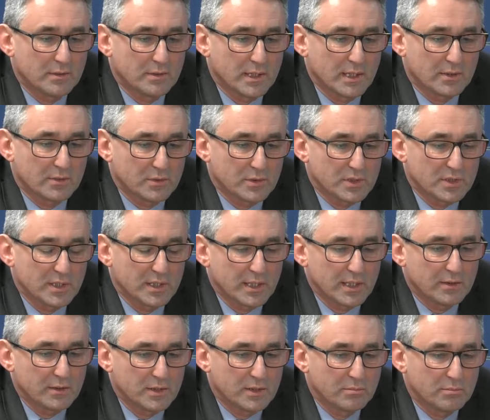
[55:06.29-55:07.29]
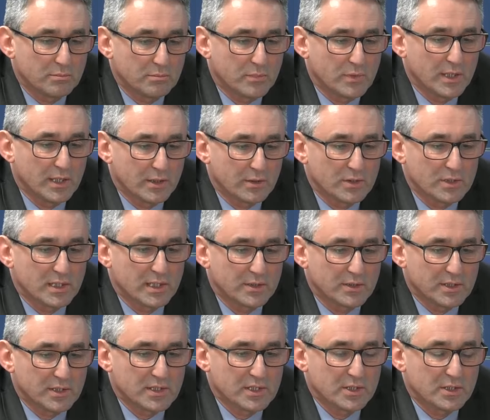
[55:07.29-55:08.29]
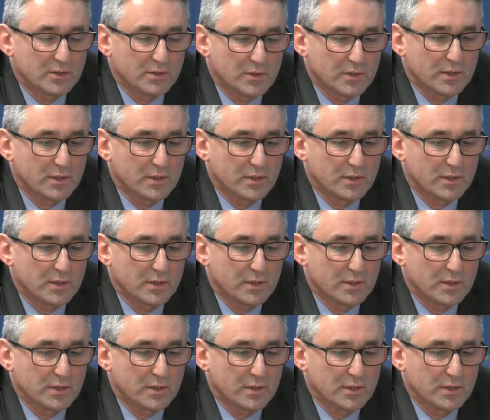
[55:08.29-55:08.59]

That was as I understood,